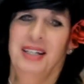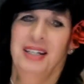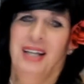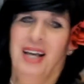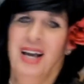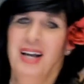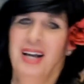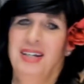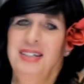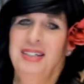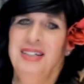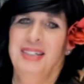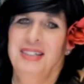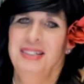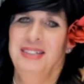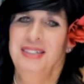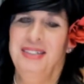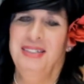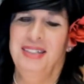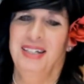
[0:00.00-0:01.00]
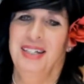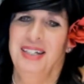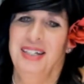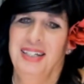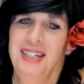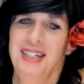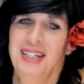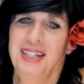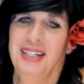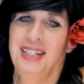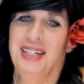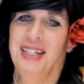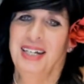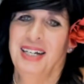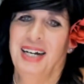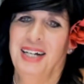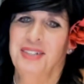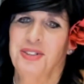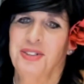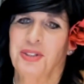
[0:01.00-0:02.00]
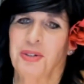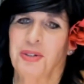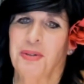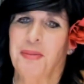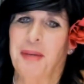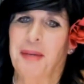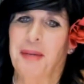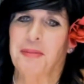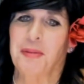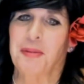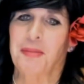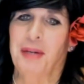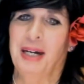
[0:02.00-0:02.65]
I still remember